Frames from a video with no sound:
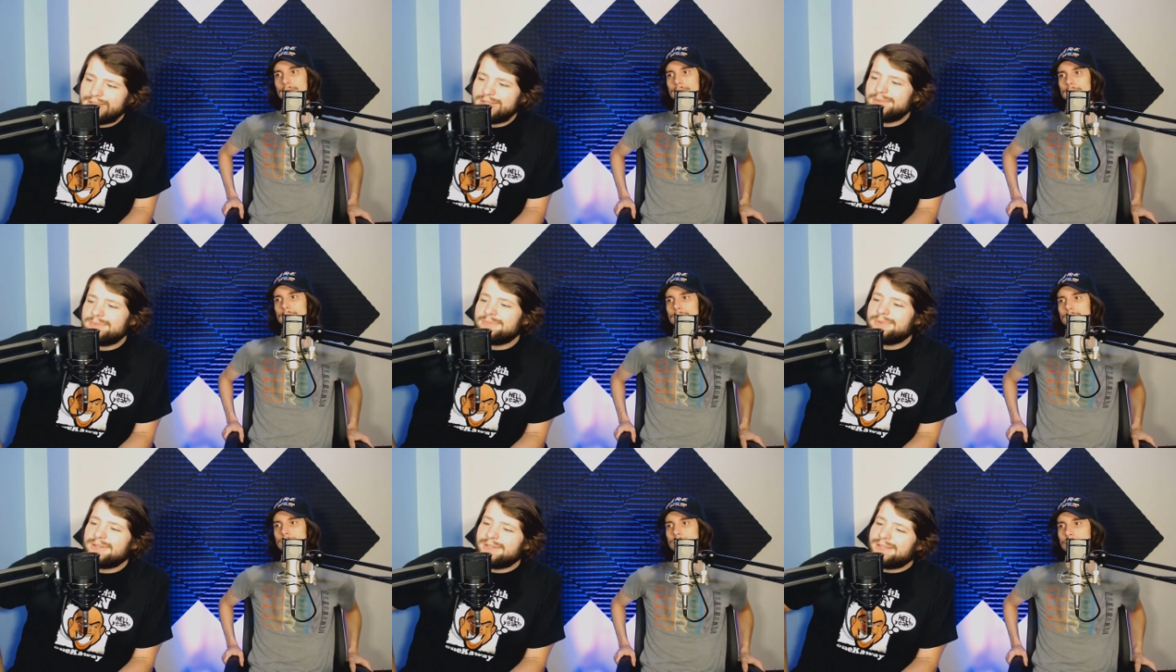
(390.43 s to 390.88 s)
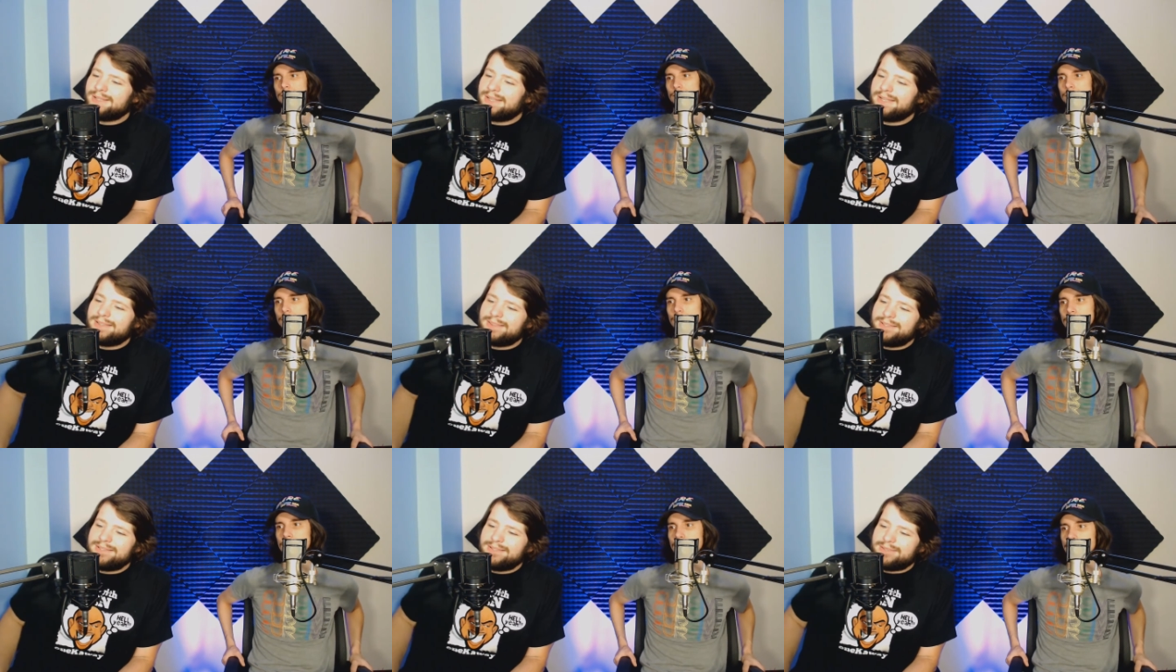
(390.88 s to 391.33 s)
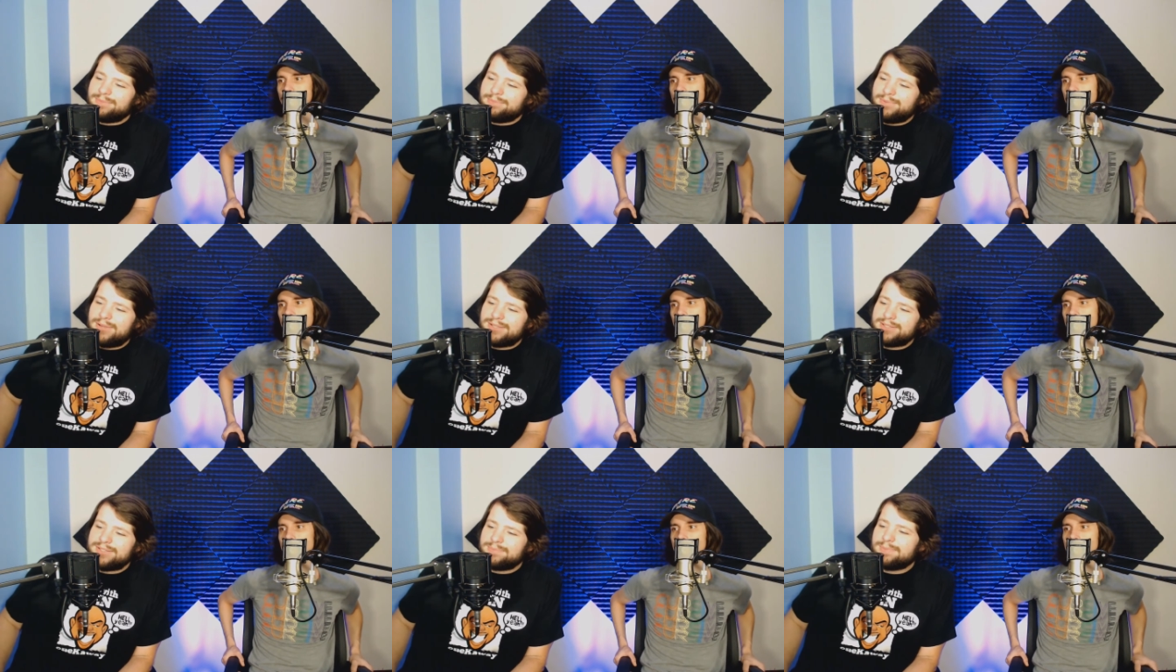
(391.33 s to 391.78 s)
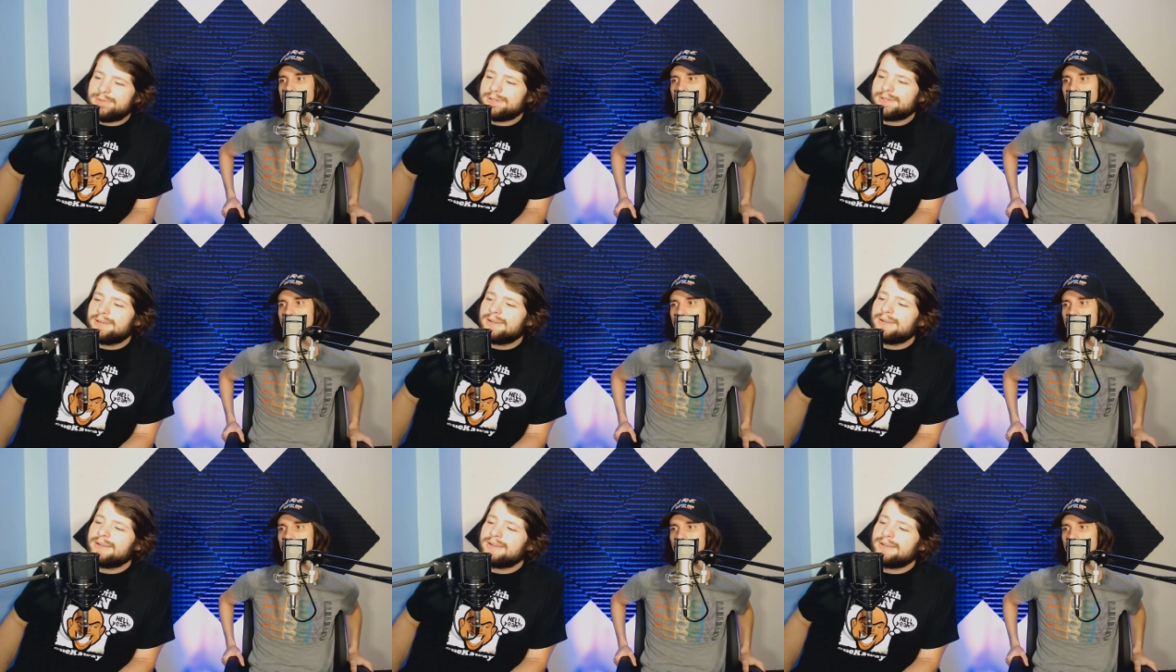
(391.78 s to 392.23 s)
but I think the best
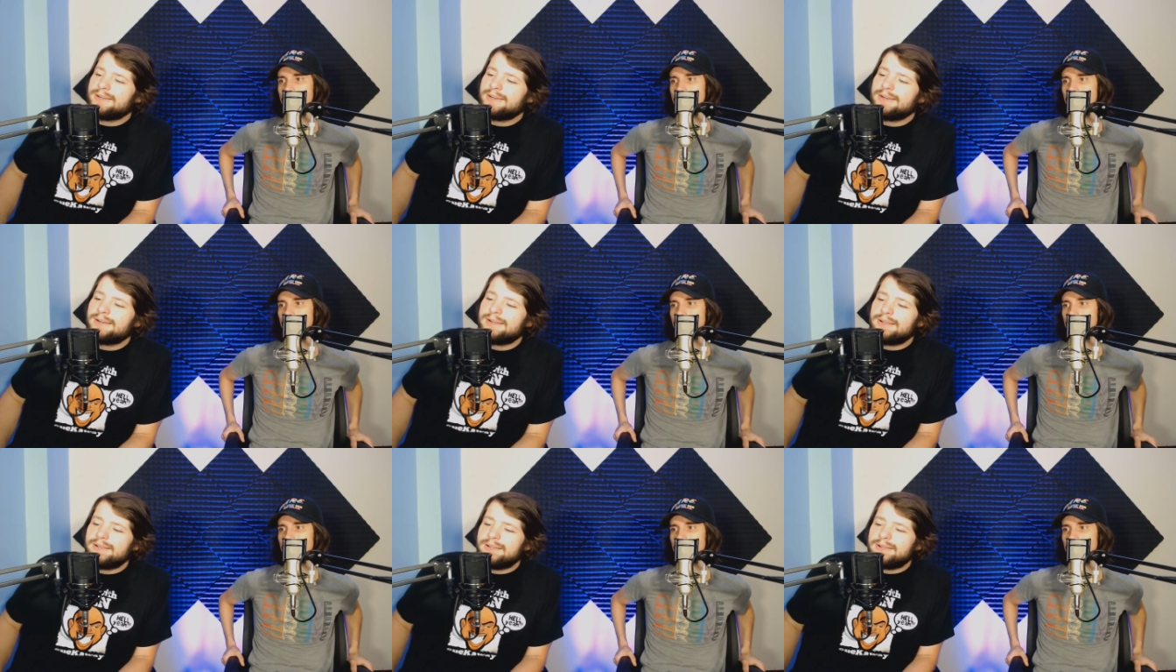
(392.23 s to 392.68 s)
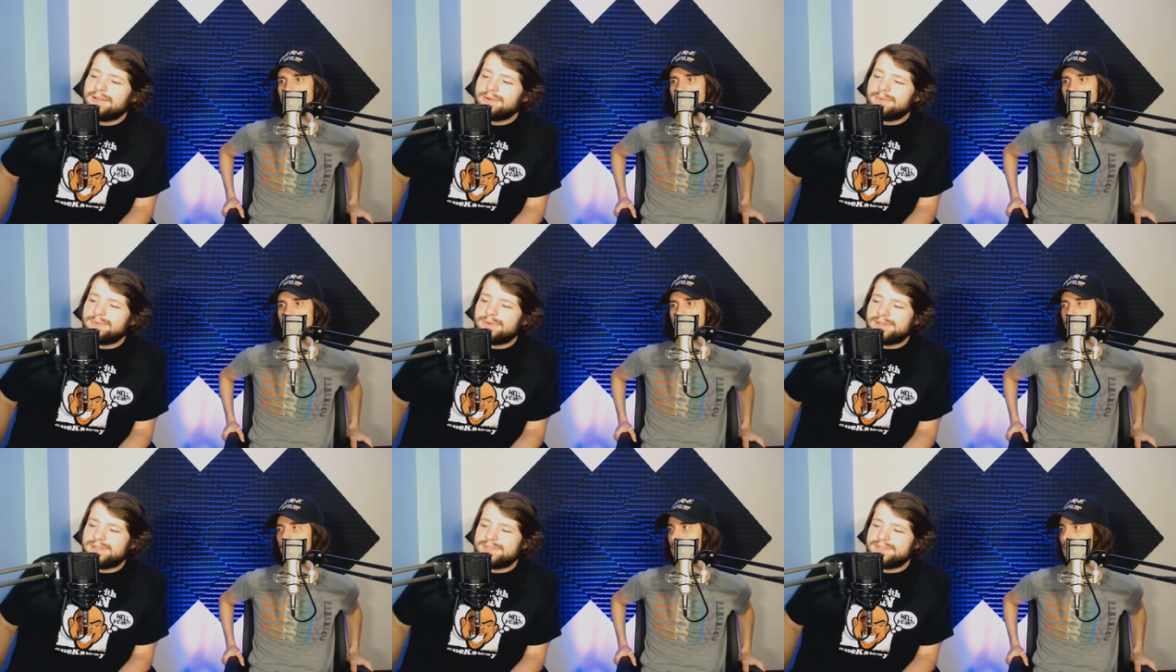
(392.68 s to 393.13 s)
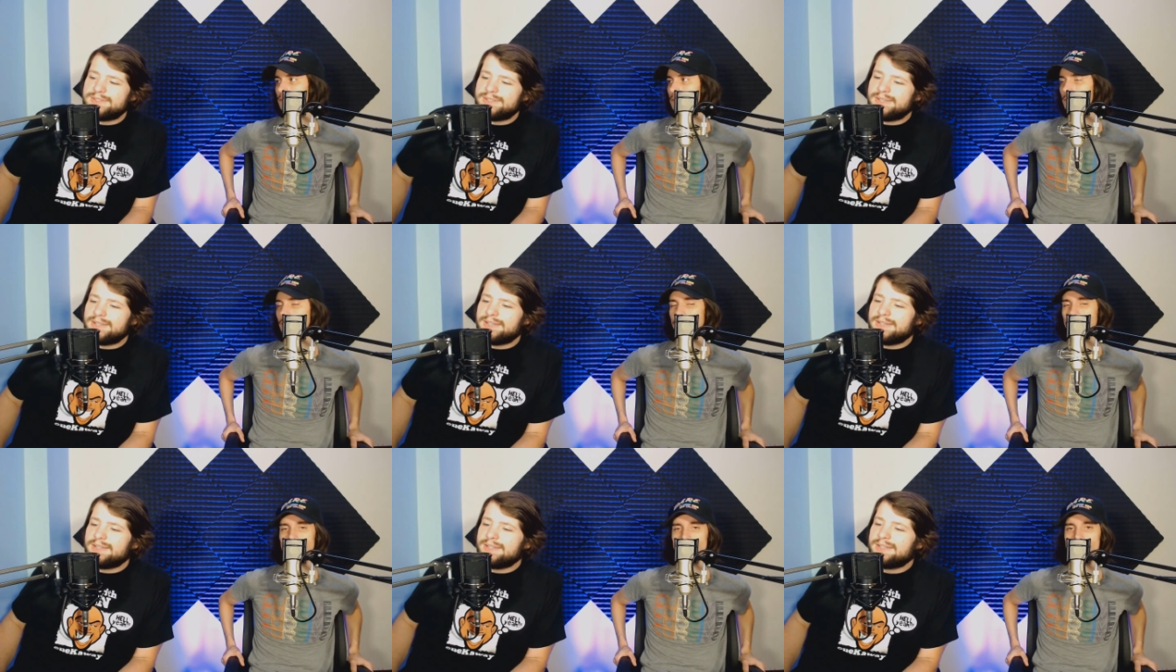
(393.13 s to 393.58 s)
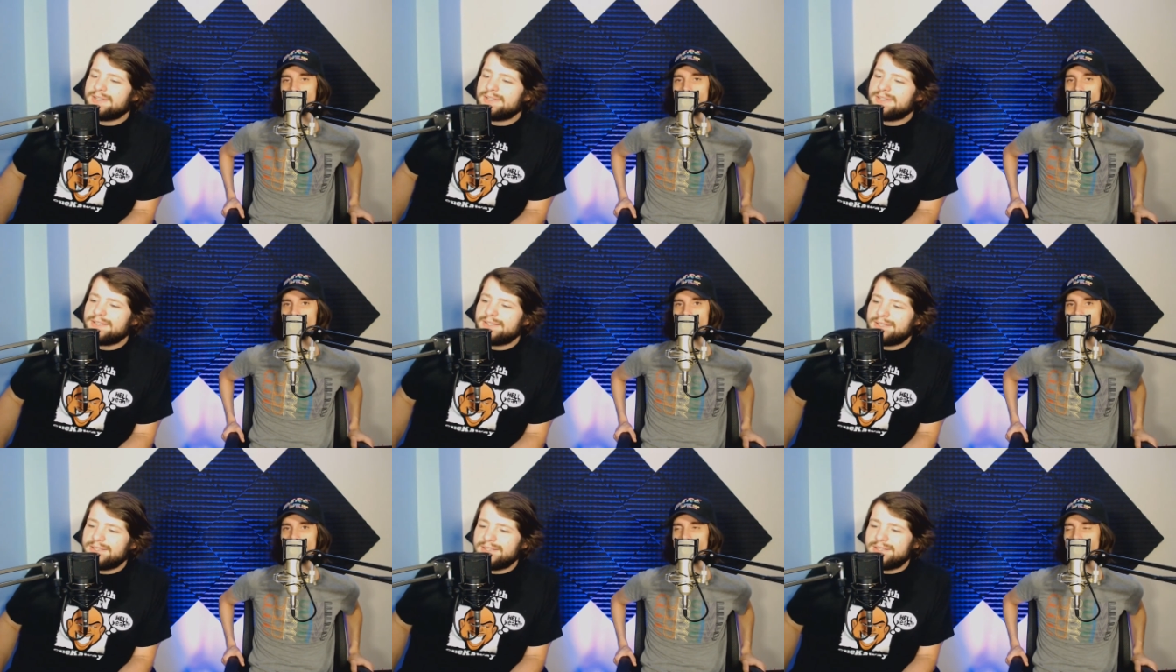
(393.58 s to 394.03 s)
part was
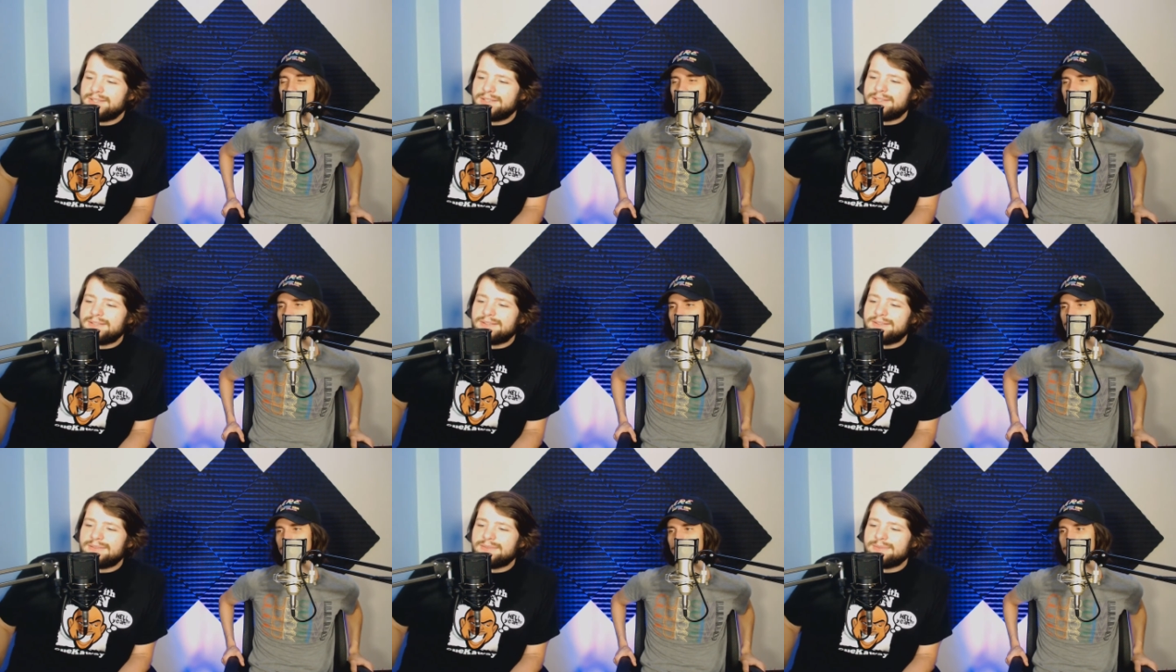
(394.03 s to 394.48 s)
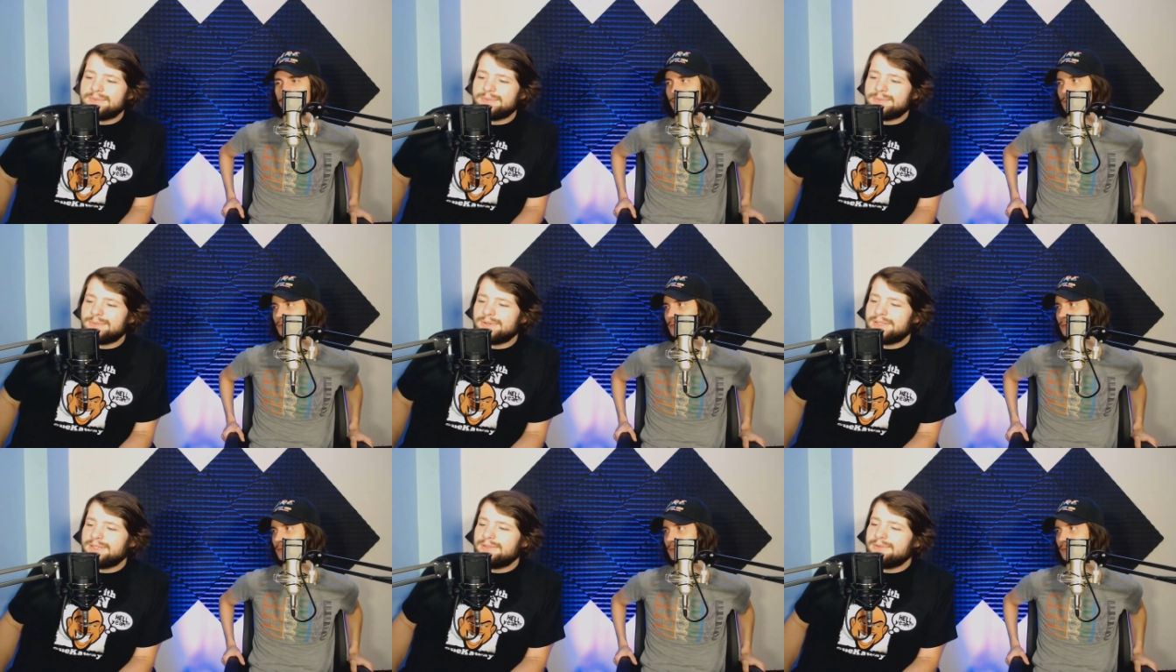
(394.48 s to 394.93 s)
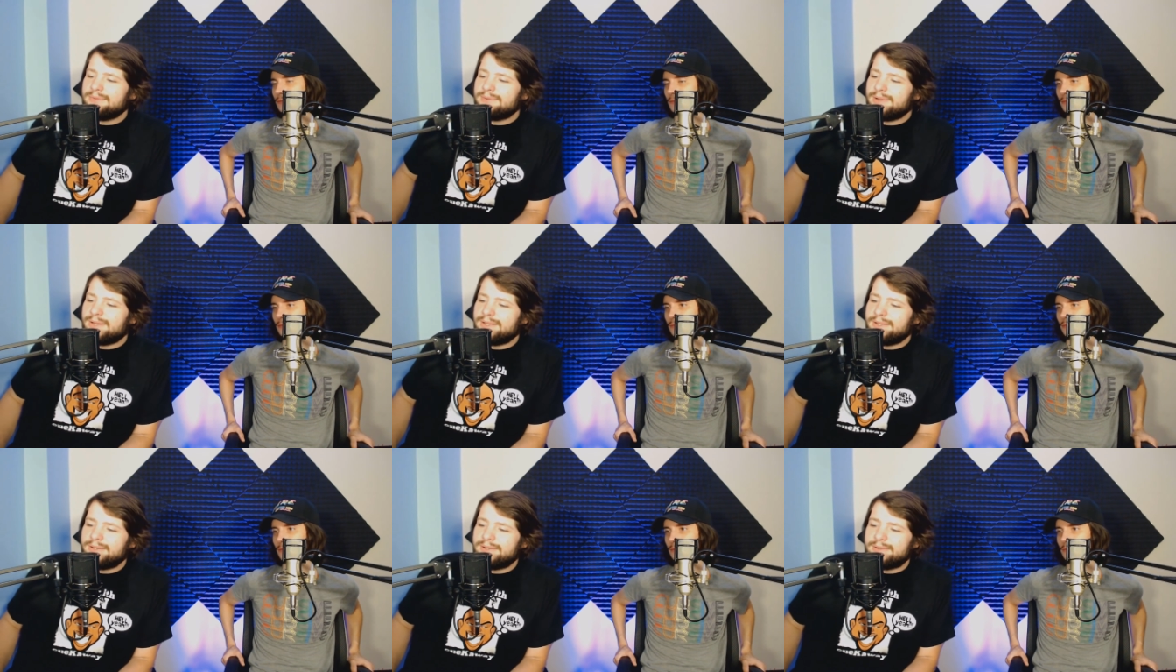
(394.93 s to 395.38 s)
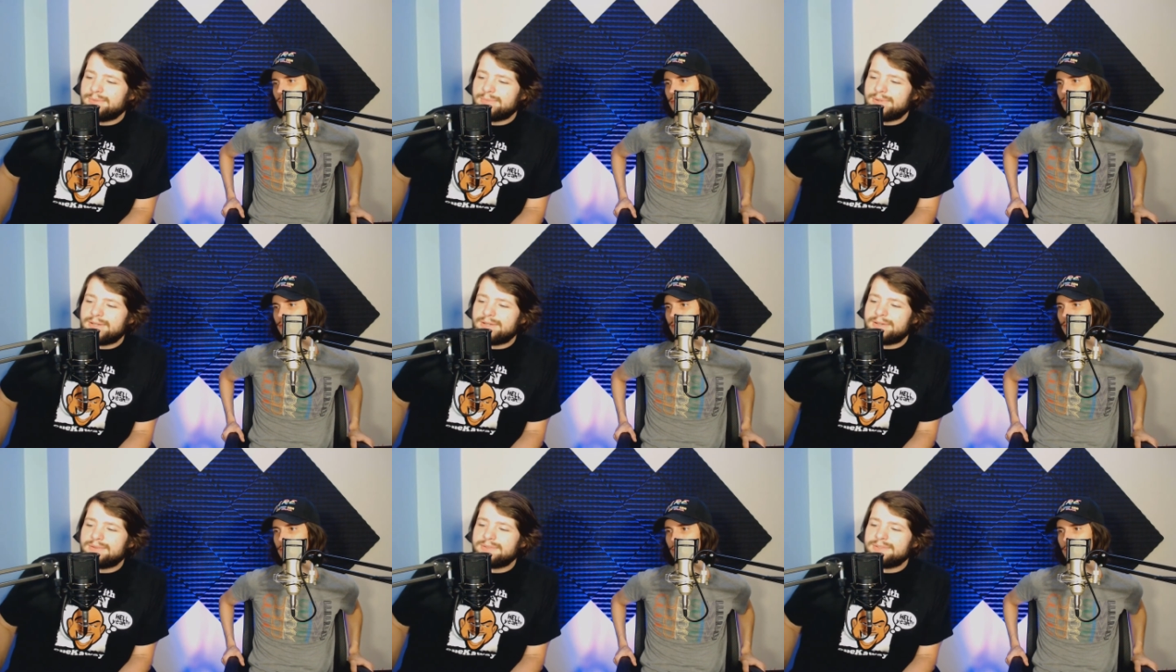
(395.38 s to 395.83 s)
what you read
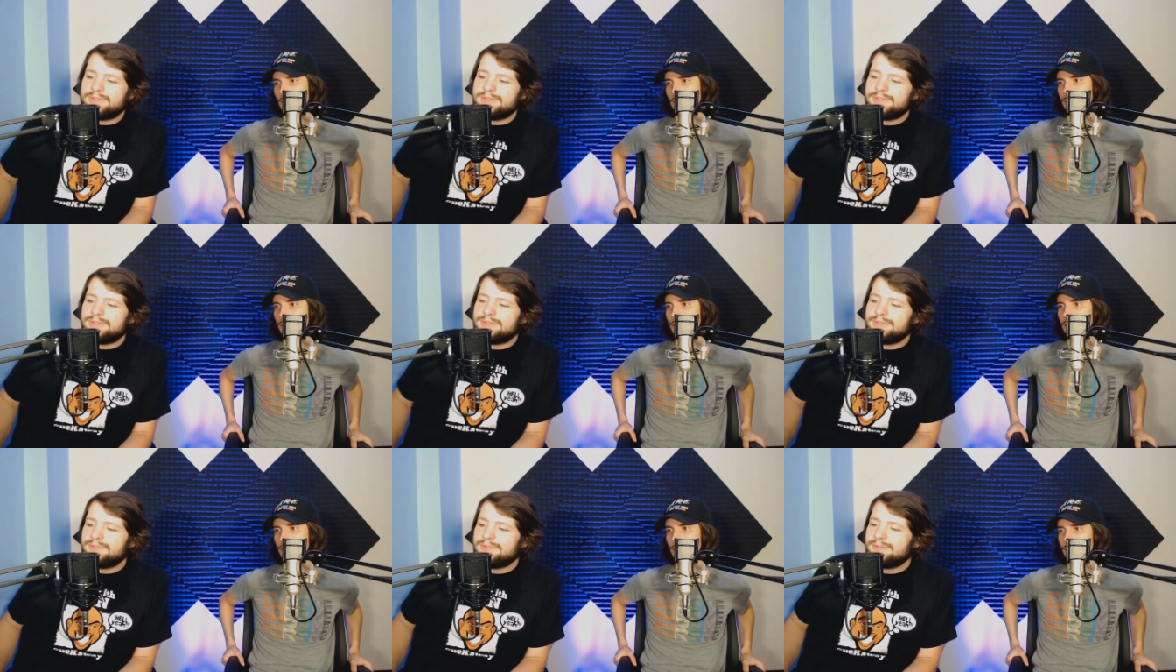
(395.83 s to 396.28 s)
about.